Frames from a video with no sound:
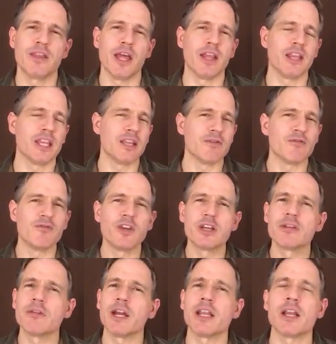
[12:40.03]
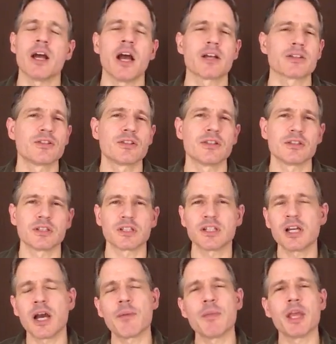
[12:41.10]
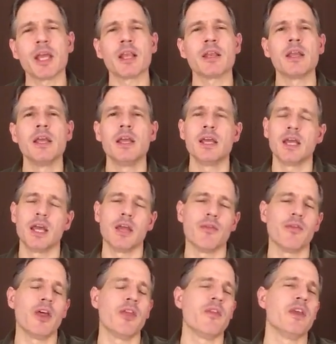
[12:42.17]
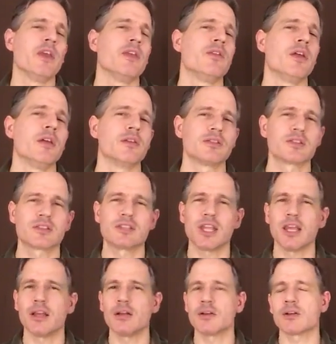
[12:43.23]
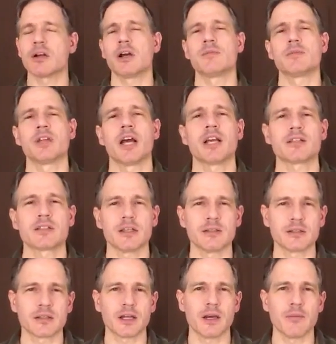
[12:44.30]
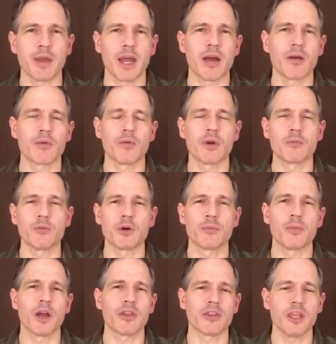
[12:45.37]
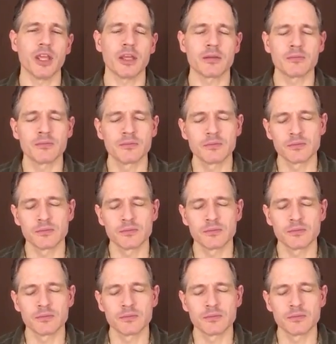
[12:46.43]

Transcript: that invigorating oxygen to come in, and then the stale carbon dioxide to come out. One more breath in